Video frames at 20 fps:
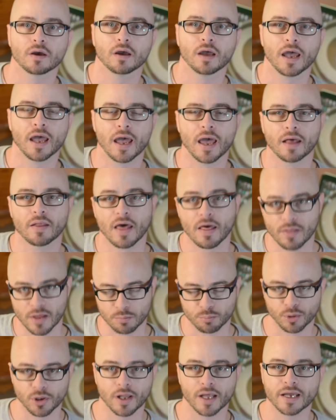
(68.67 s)
and
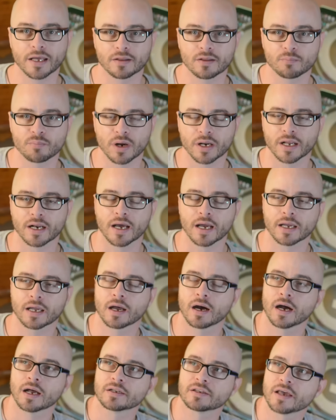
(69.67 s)
then play in the Monday night
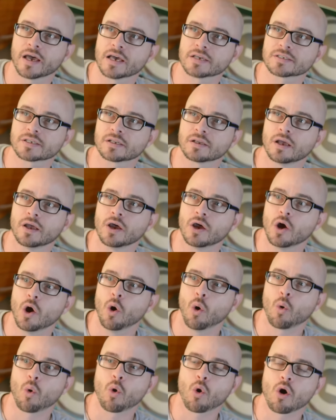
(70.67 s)
contest?
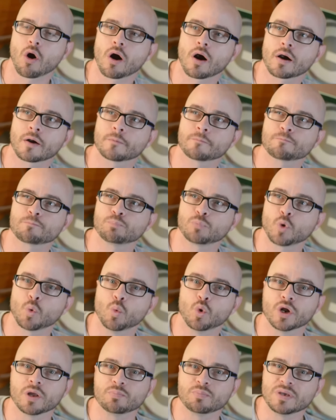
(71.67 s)
Or
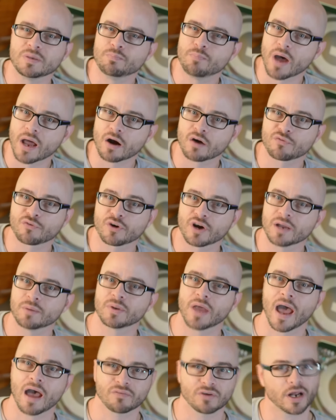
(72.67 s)
would it be better for him
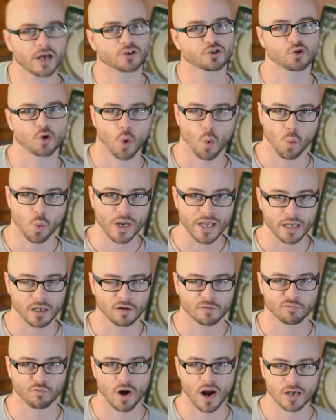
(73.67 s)
to have an extra week
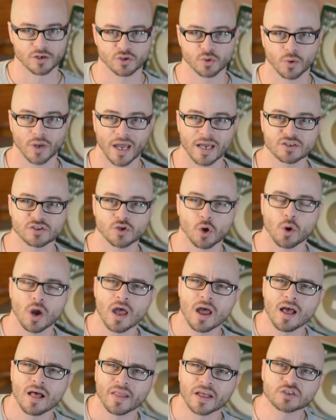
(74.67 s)
of rest? Okay, so
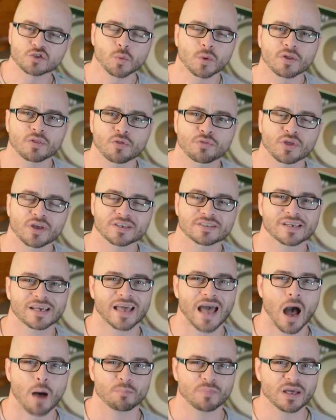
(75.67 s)
that's one of the things that
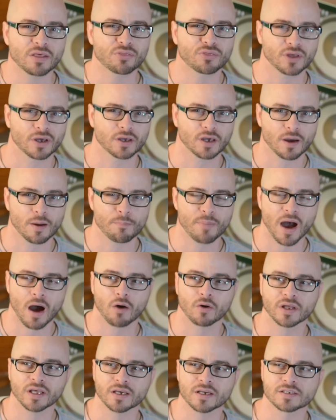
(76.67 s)
got me thinking
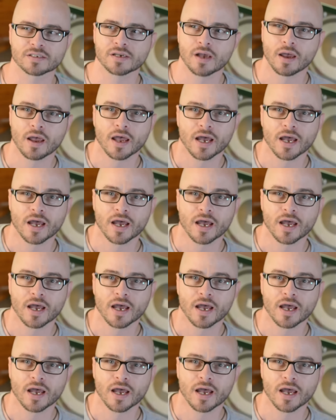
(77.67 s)
about is